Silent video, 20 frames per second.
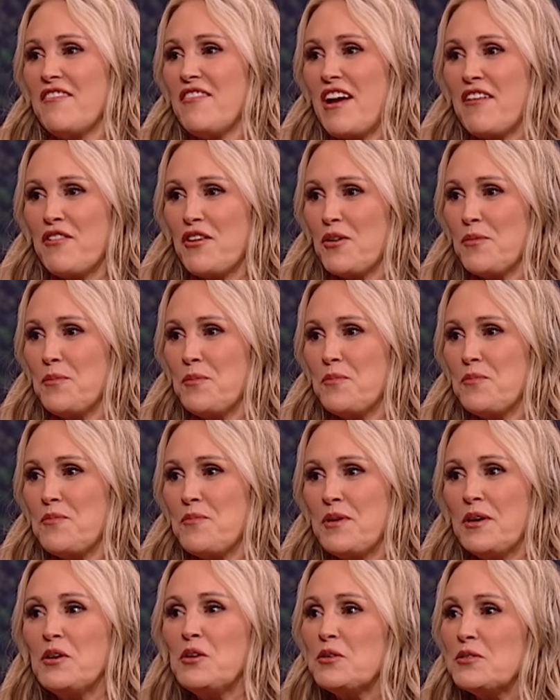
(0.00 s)
I've ever
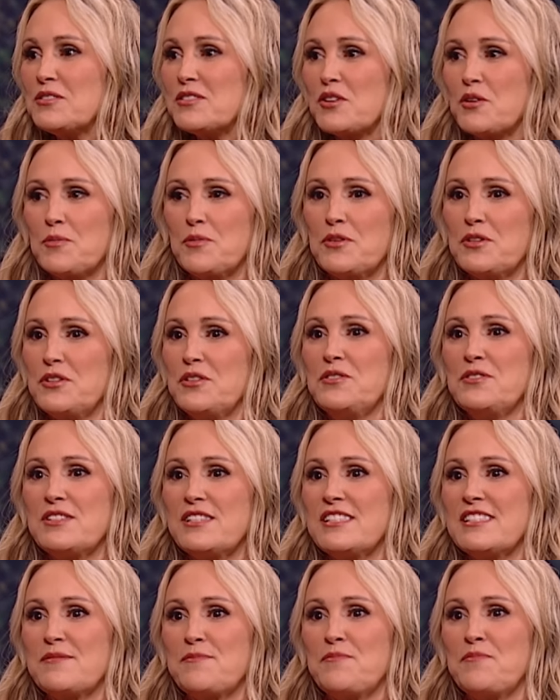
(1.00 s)
built or produced
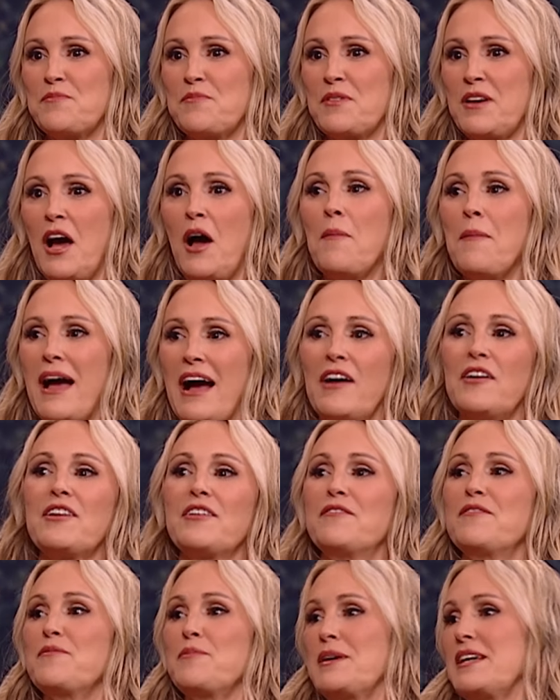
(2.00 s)
has come out
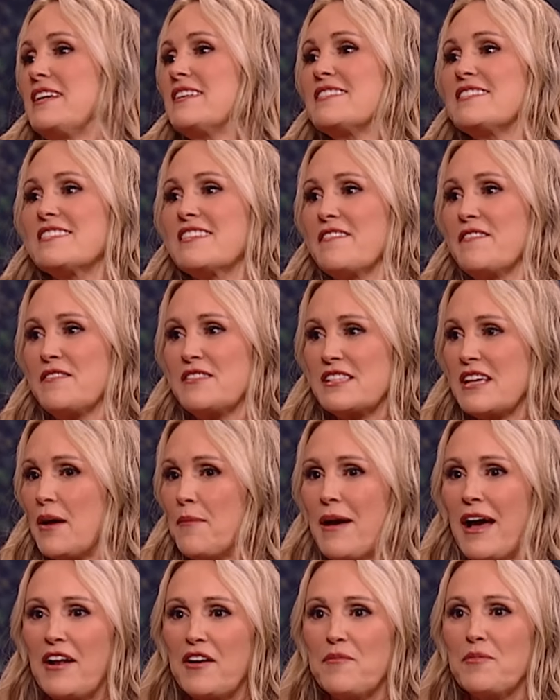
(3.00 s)
of pits. It's
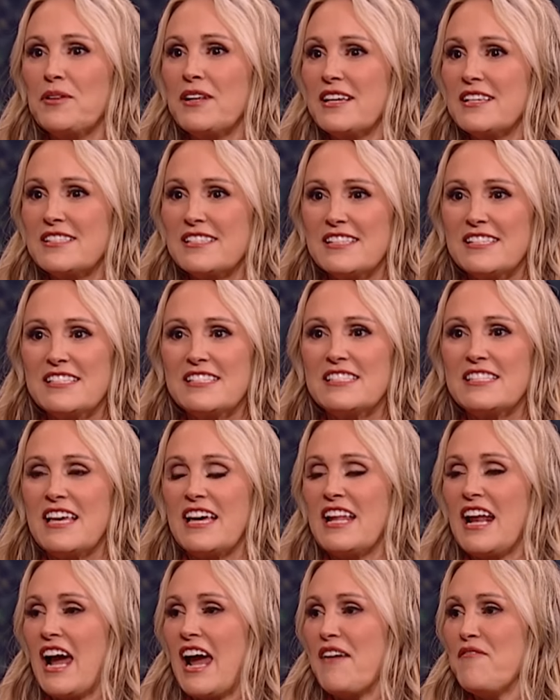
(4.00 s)
come out of places
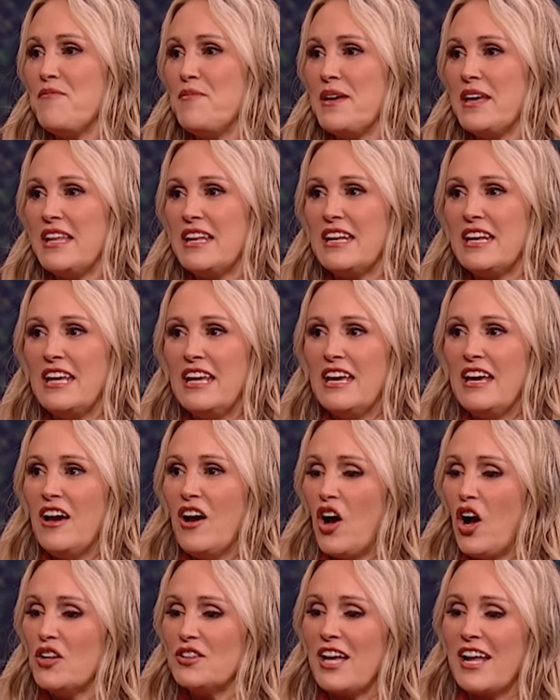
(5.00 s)
that I've been
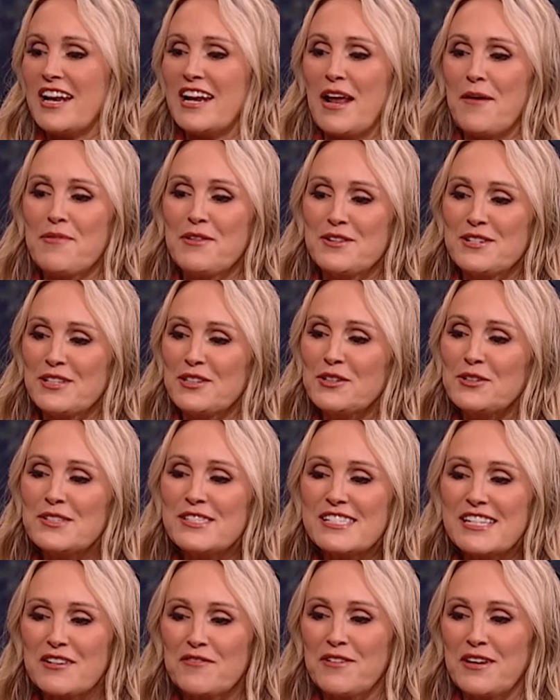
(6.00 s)
all knotted up. There's a little
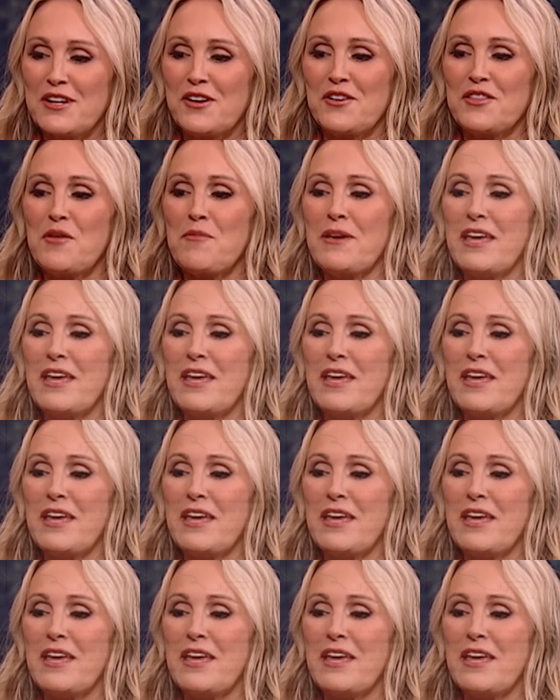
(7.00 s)
stick figure in the